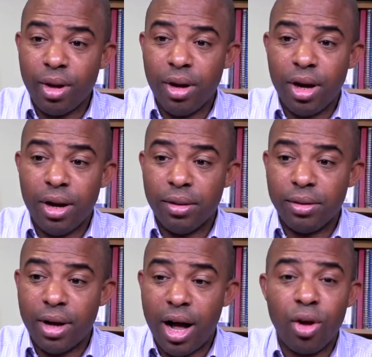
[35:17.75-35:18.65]

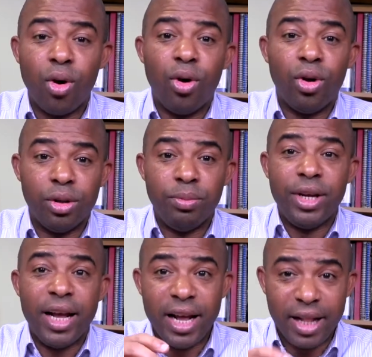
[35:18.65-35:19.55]
uh, alcohol or the
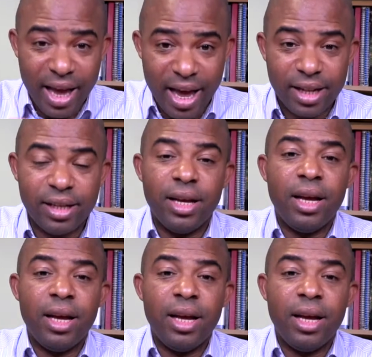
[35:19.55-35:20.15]
beer in the can,